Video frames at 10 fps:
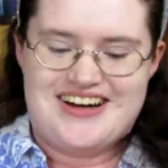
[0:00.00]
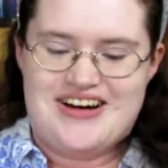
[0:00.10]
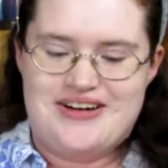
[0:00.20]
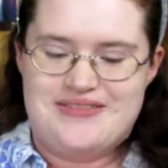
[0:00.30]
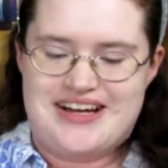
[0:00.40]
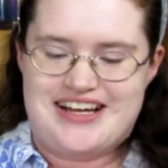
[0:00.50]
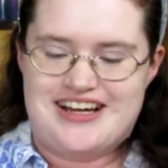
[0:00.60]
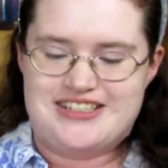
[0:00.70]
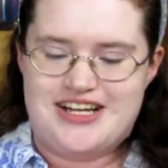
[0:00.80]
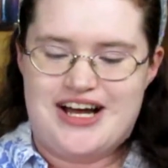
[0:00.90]
Oh my
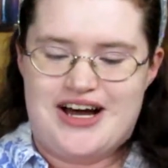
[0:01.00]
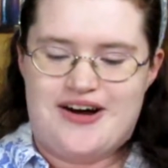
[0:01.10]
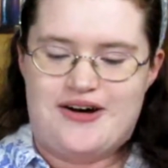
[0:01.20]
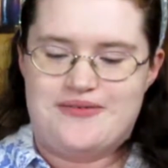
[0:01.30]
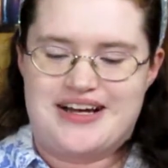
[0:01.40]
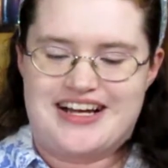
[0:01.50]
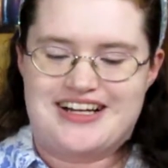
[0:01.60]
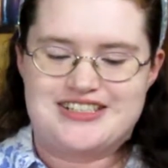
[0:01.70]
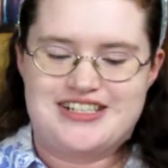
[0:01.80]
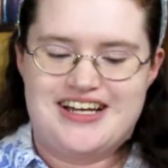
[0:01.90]
gosh! Oh my
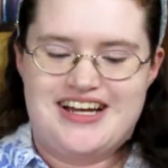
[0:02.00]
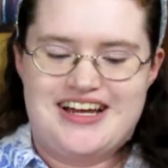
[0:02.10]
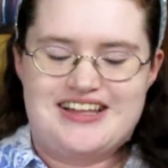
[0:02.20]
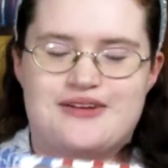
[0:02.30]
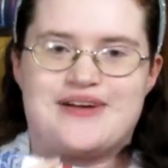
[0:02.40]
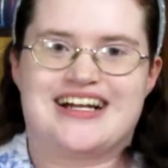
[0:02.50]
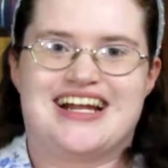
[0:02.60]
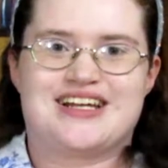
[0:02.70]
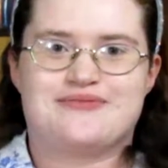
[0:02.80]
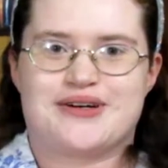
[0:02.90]
gosh! They're
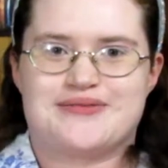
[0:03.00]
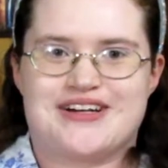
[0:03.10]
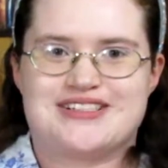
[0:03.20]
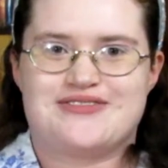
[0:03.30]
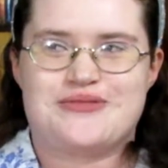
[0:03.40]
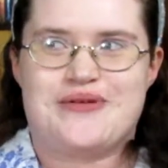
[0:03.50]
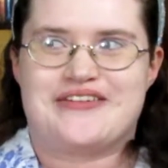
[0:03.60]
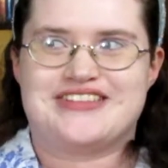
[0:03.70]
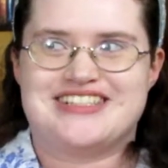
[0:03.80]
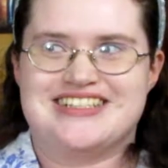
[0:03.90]
magnetic bookmarks of the
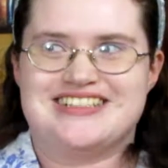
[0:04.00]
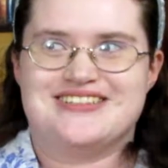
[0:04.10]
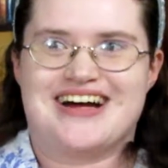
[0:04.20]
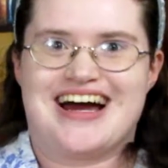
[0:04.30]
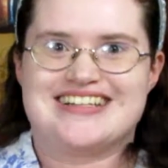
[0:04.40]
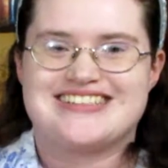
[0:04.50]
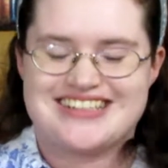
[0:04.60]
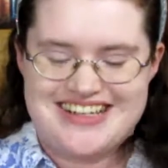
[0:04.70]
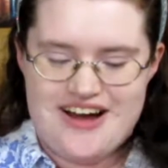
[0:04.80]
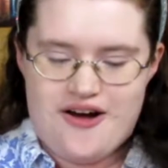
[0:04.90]
Pevensies, you guys.
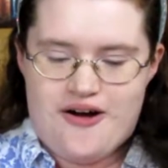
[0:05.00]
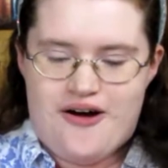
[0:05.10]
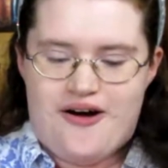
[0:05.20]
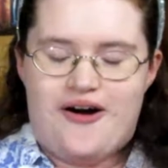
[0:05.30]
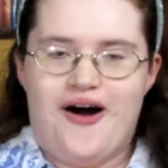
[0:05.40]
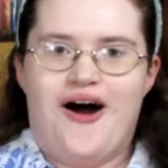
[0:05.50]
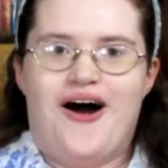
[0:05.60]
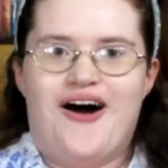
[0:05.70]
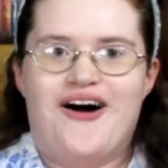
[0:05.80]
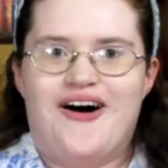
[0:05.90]

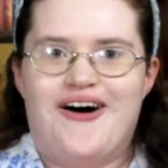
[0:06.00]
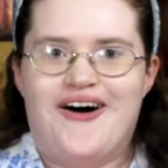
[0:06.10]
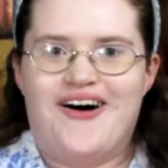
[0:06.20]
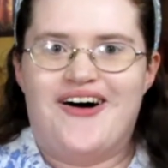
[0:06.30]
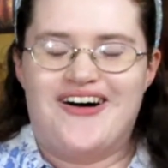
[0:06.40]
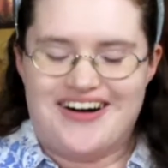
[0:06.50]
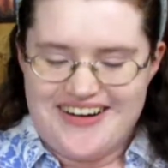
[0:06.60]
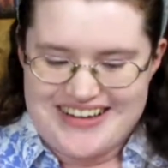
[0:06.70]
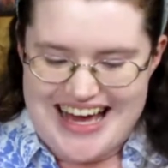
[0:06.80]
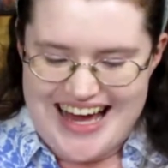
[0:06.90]
Oh,
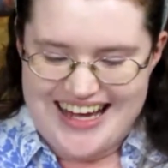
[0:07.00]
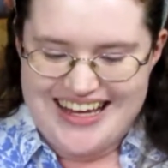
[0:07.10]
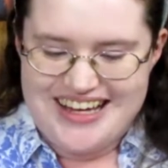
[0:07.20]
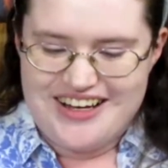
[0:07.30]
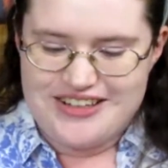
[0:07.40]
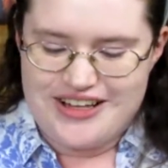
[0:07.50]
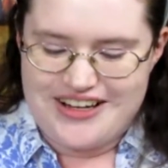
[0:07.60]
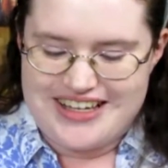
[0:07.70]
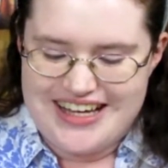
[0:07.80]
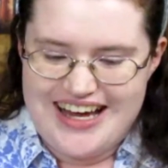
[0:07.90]
okay.
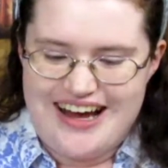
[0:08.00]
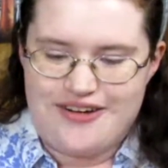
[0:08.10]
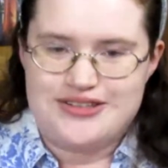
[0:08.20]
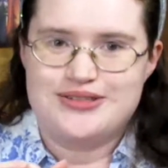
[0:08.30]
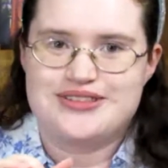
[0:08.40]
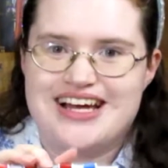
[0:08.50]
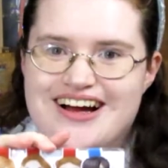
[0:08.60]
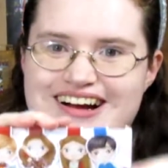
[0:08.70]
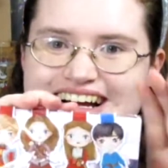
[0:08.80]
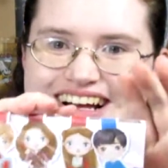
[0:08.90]
Look how cute they
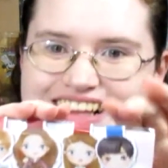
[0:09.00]
are.